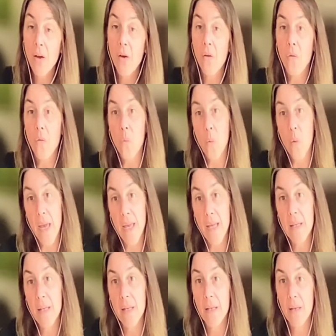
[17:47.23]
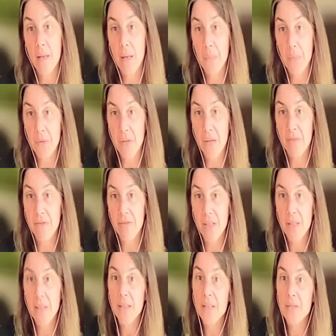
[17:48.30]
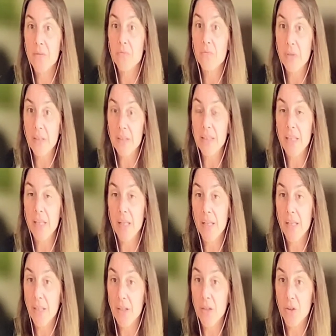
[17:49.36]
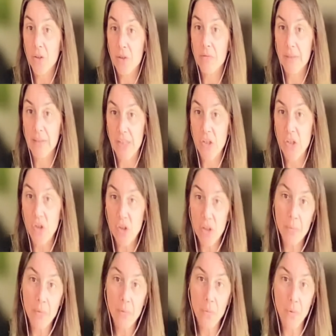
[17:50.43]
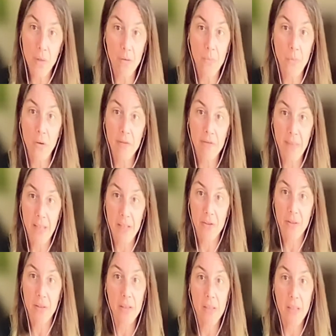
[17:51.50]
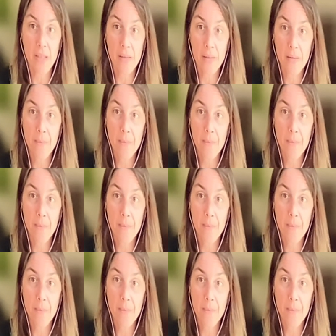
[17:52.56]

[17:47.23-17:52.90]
when a nonprofit is really in a good relationship with one or more of my trustees.